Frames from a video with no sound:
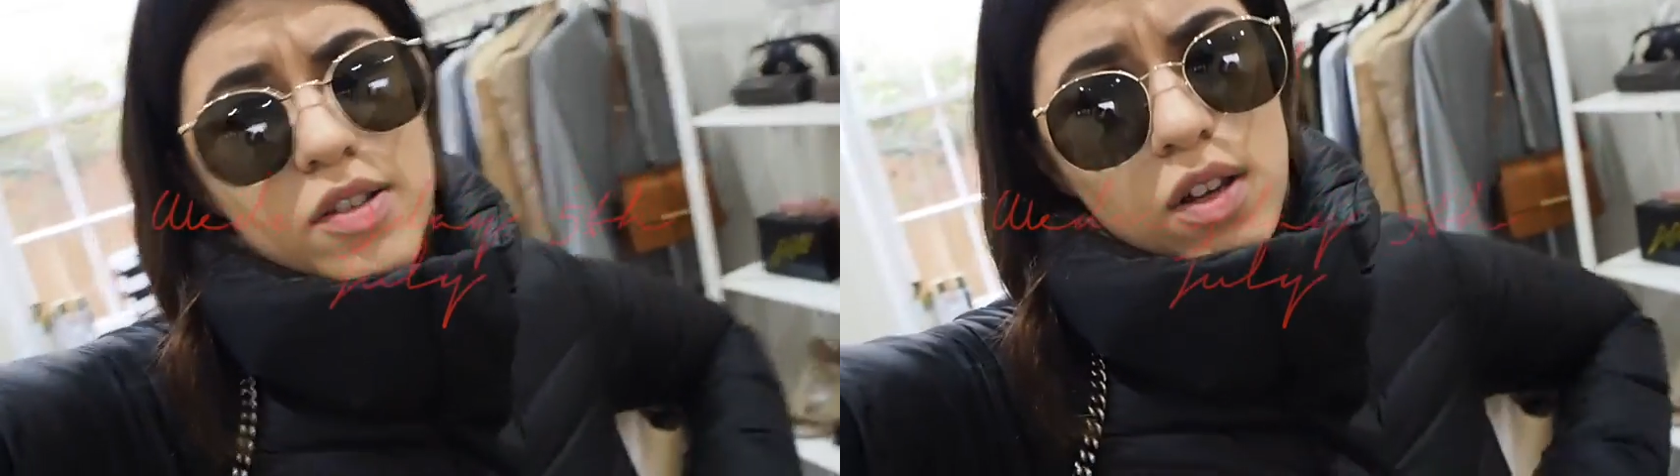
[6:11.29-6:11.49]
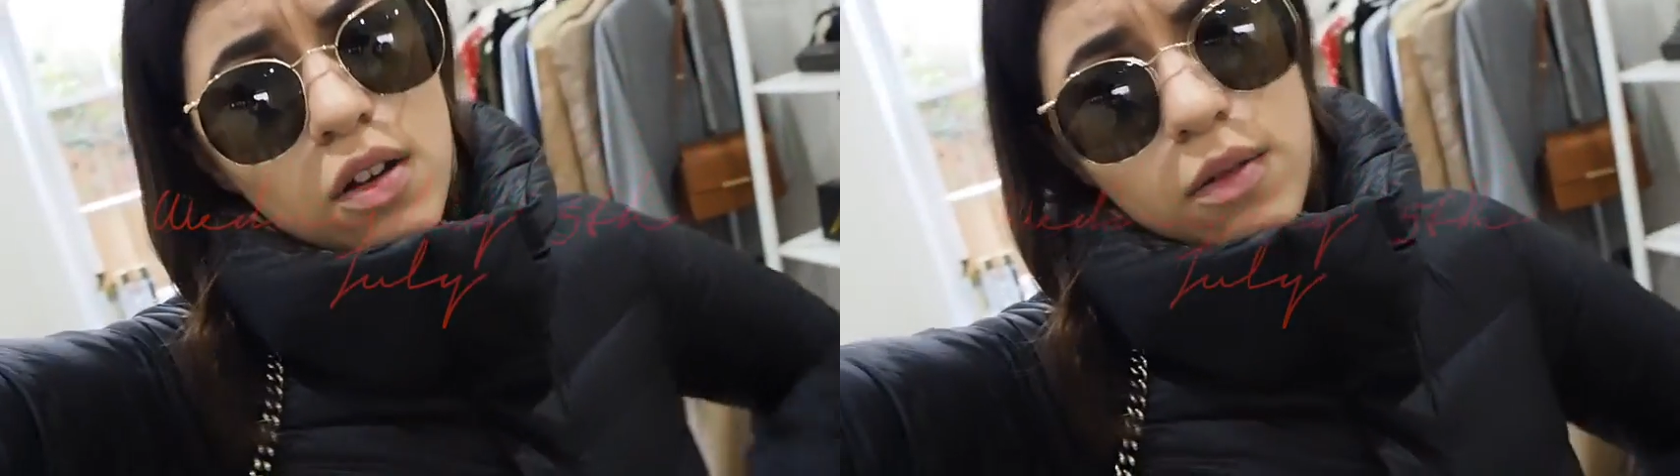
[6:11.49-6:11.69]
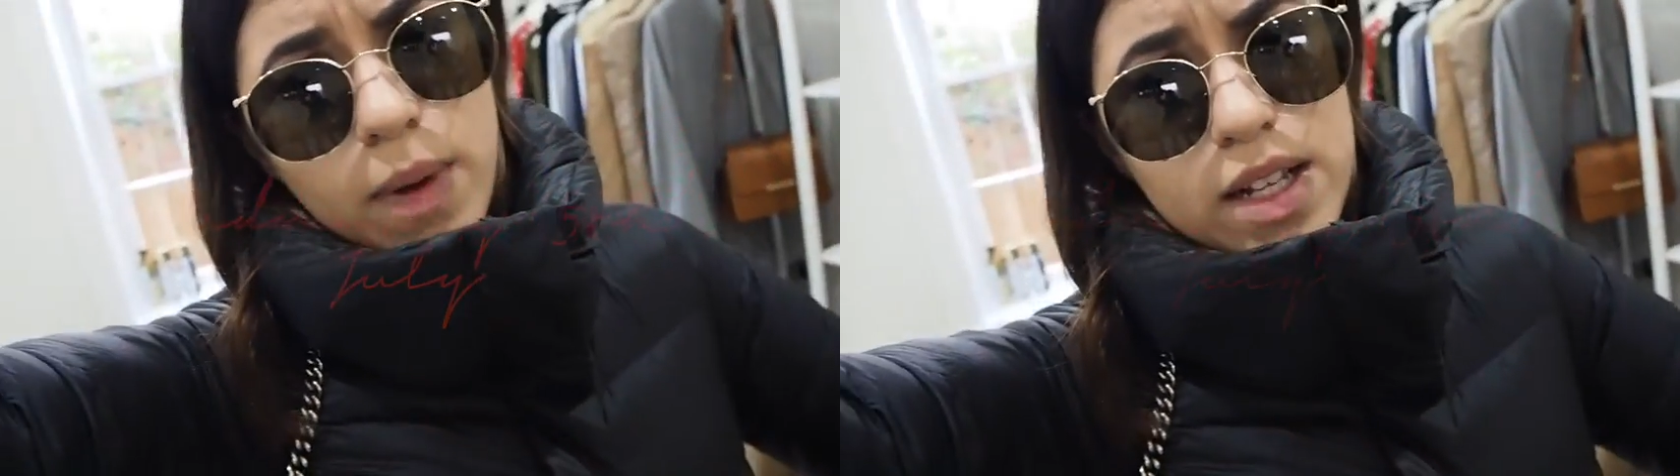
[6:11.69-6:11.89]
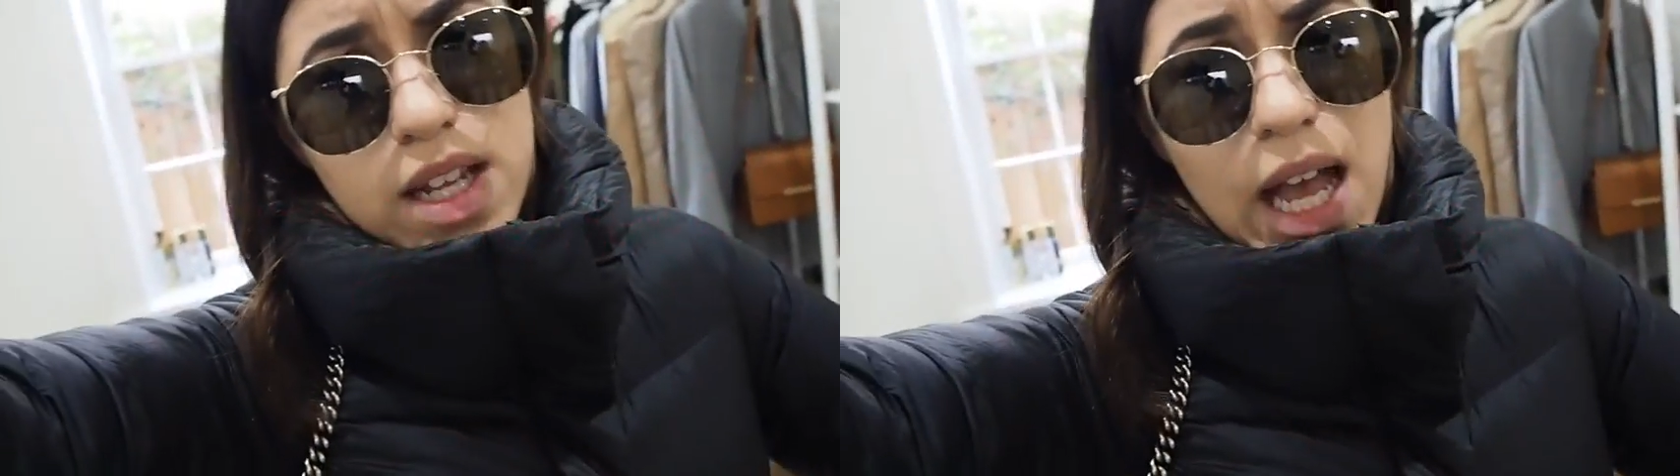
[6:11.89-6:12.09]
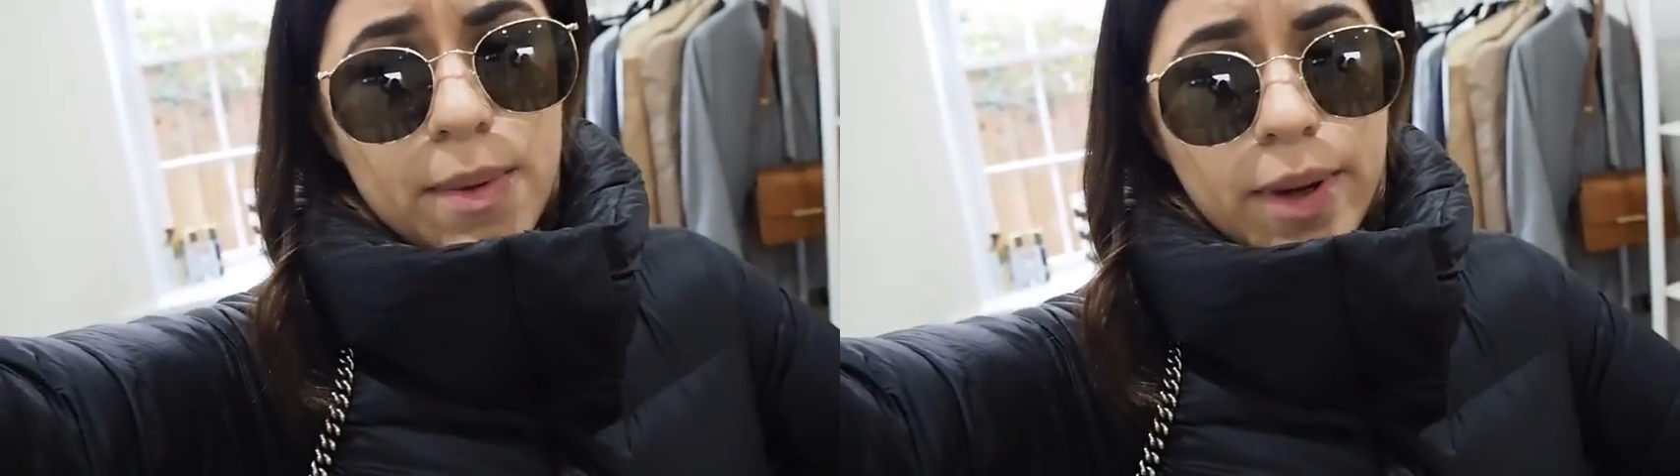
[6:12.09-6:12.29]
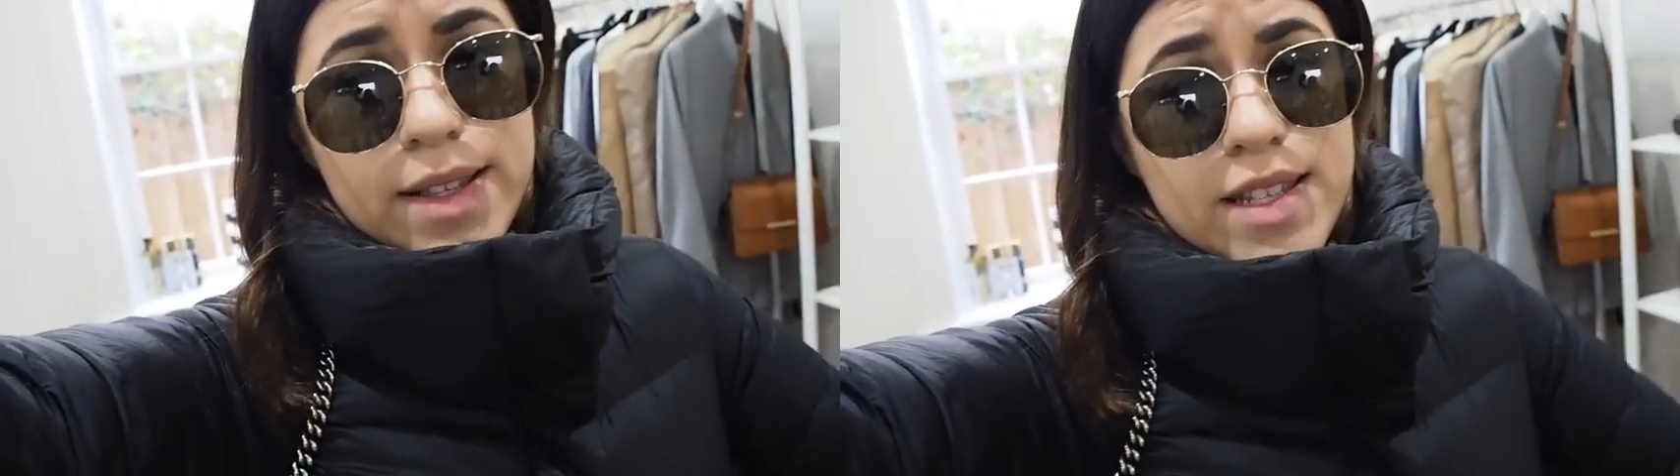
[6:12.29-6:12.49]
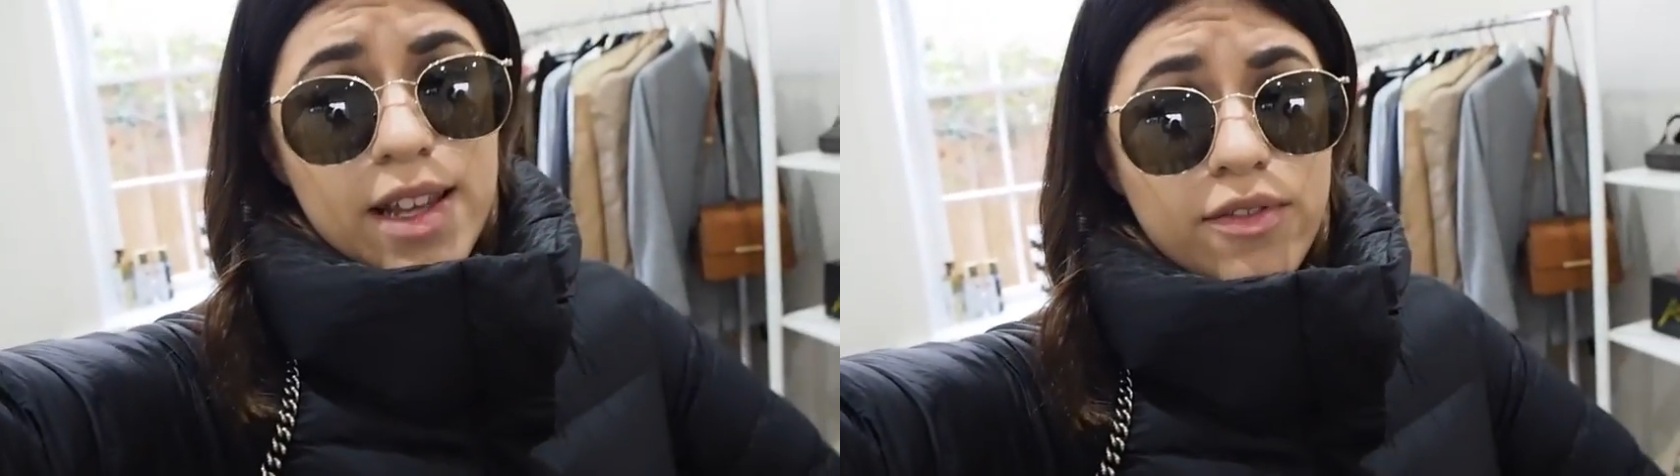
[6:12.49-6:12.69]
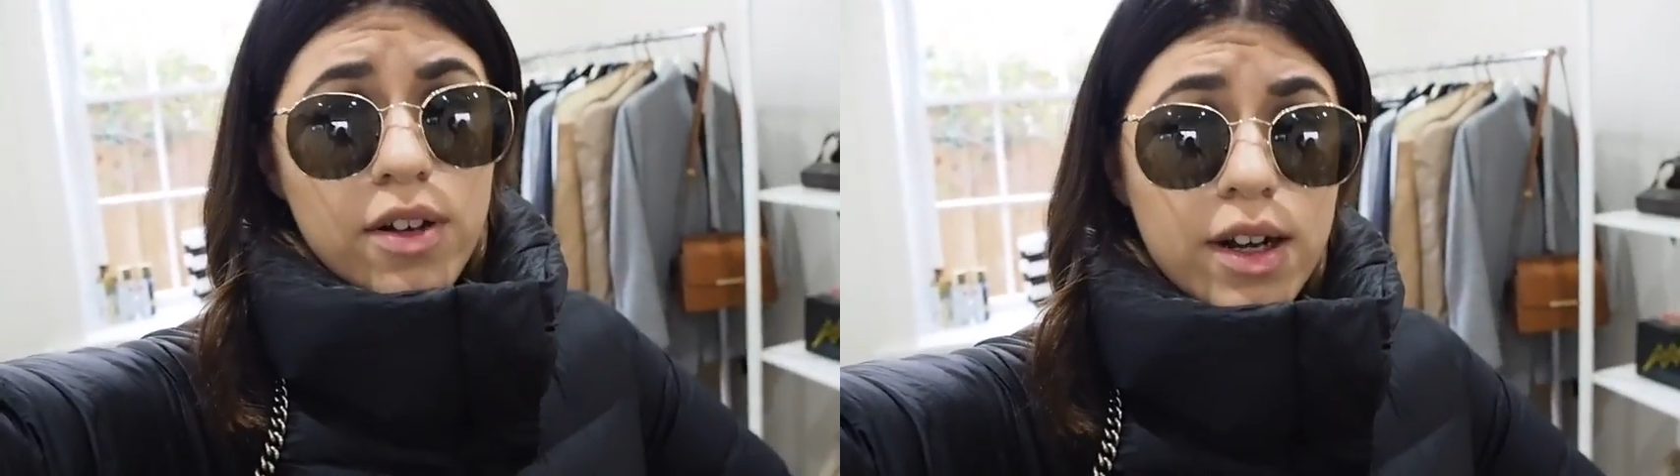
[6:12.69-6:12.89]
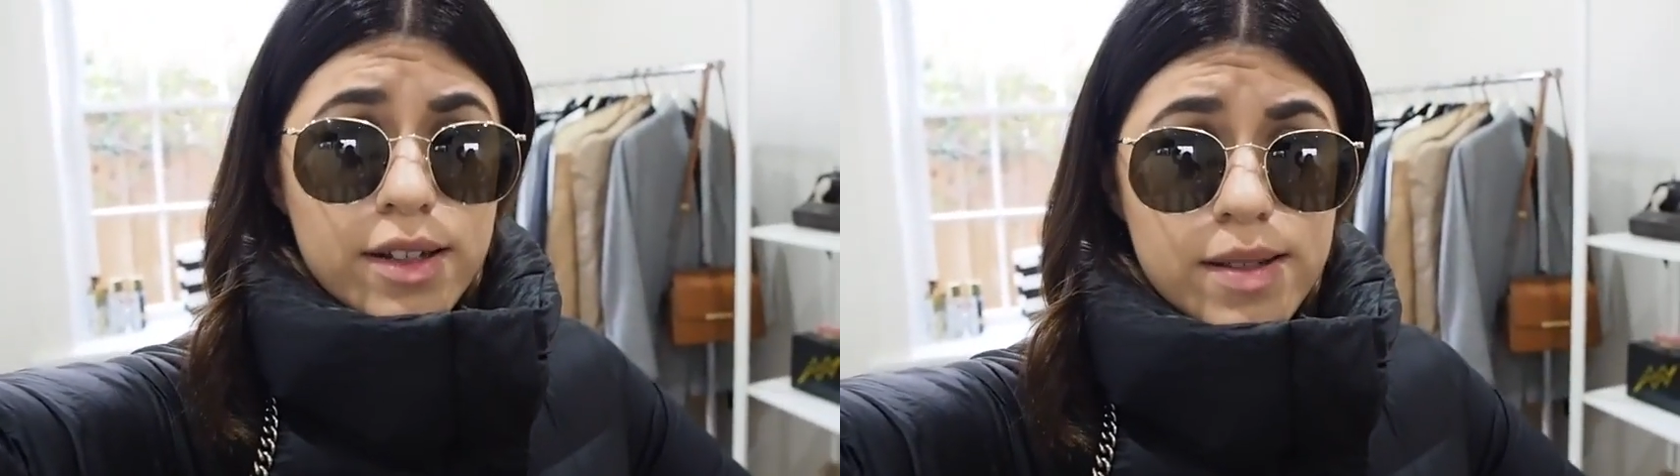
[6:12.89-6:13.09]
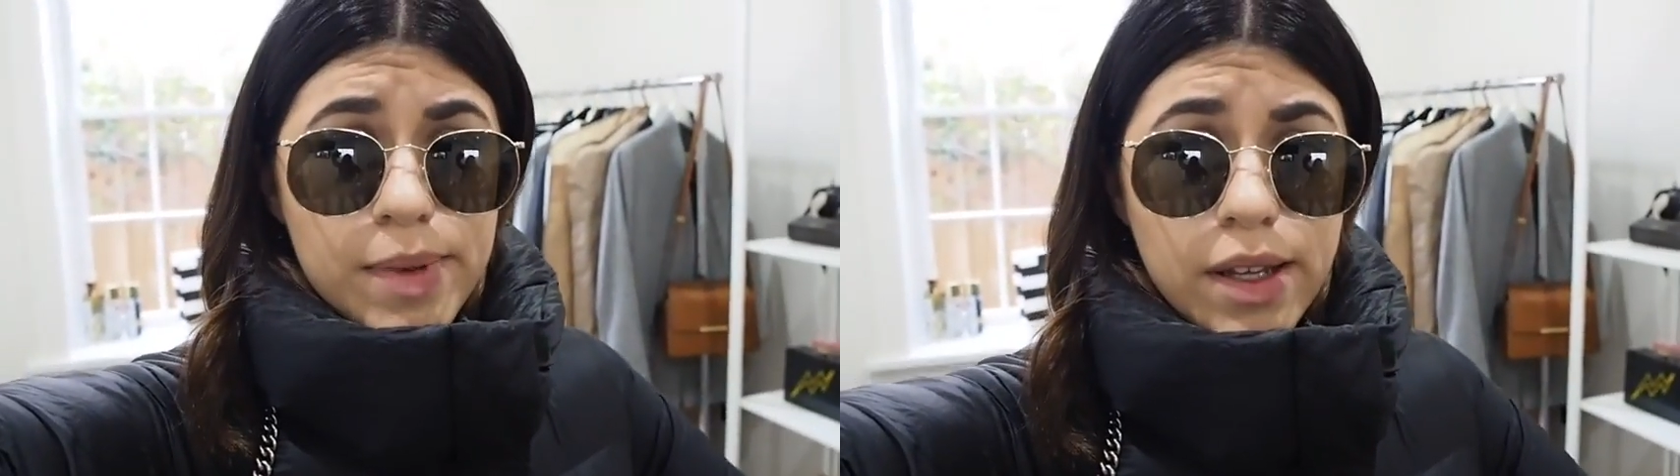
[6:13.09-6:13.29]
so much a happy Wednesday for
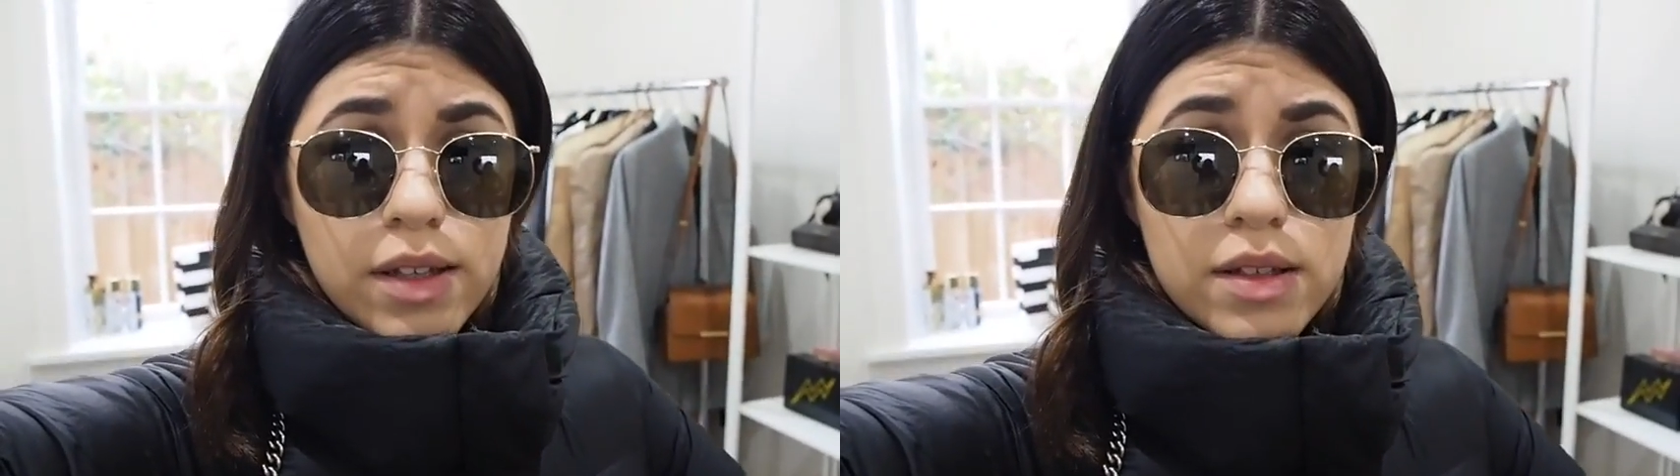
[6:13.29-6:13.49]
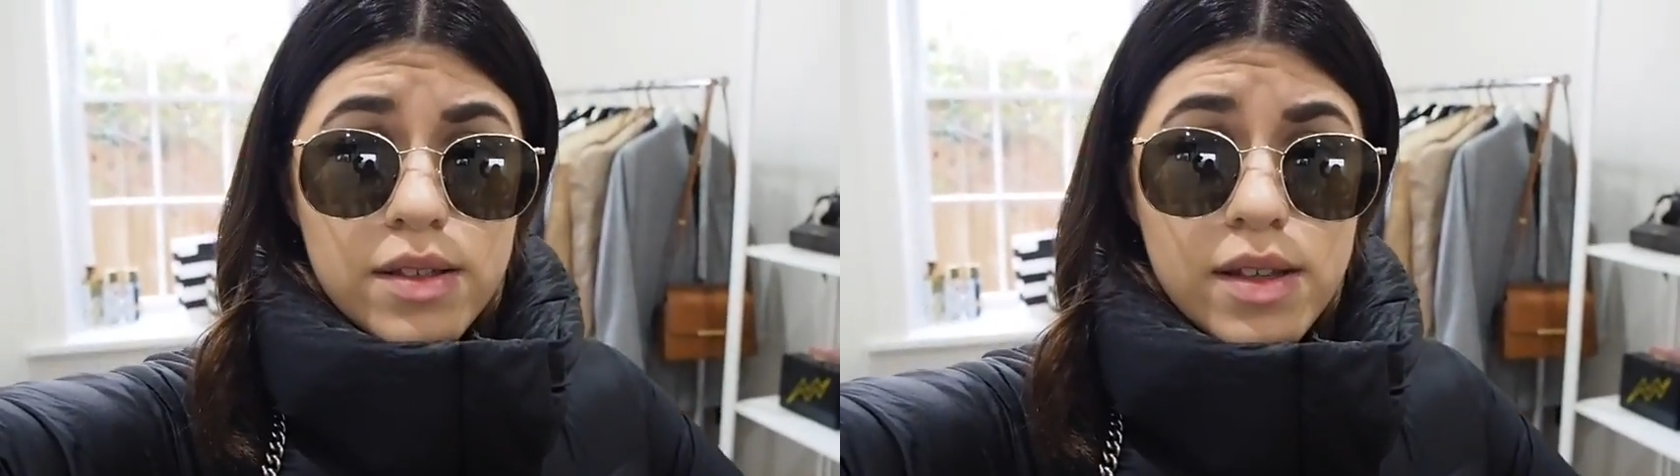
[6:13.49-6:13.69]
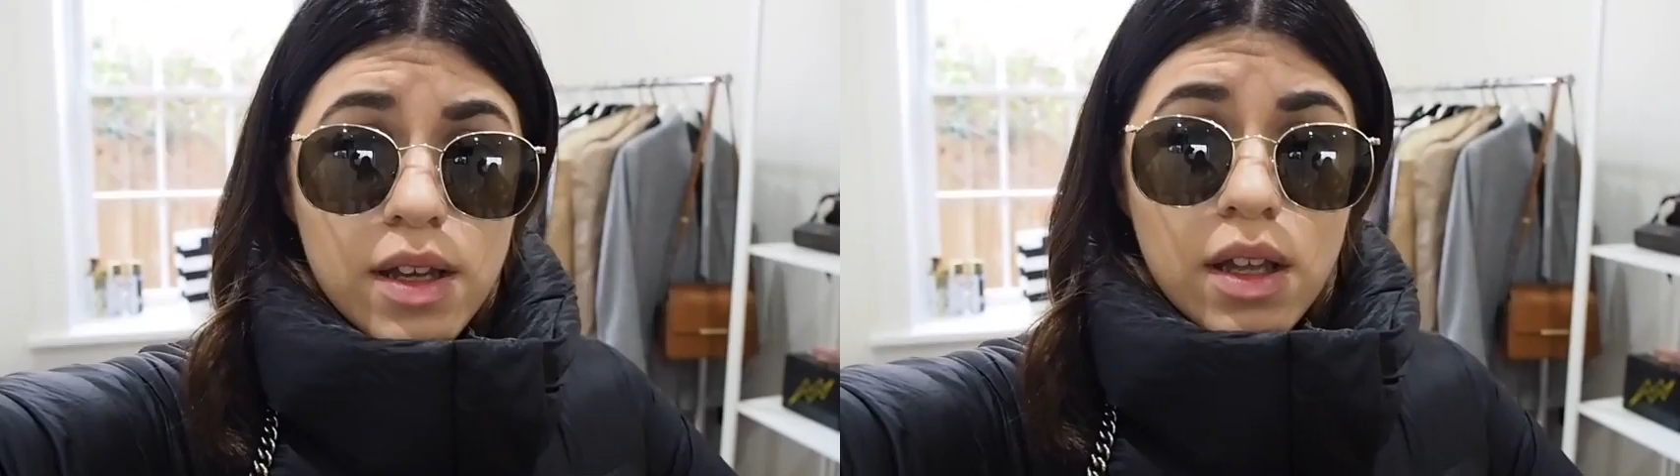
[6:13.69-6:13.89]
us because